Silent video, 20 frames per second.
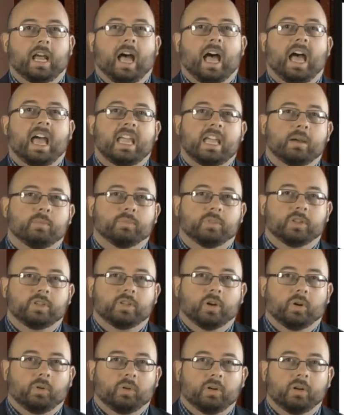"I am the
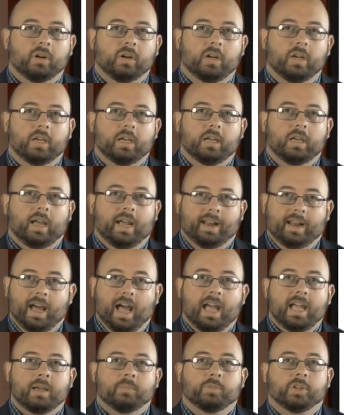door, and
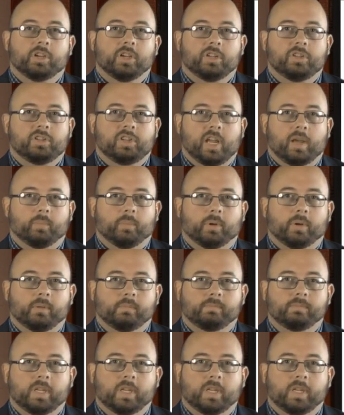I am the Good Shepherd."